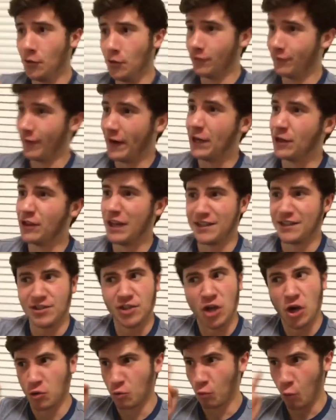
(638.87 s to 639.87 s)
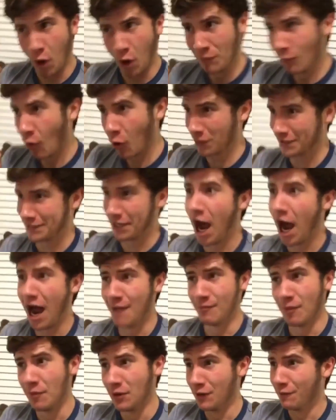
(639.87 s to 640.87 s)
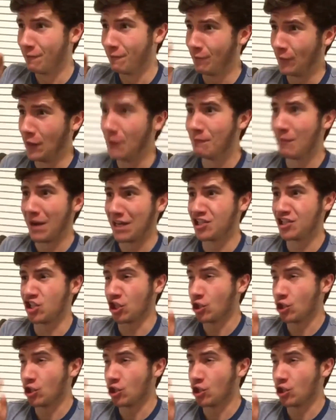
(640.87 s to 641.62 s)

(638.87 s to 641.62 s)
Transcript: Dude, if I hear that song one more time, I'm gonna flip my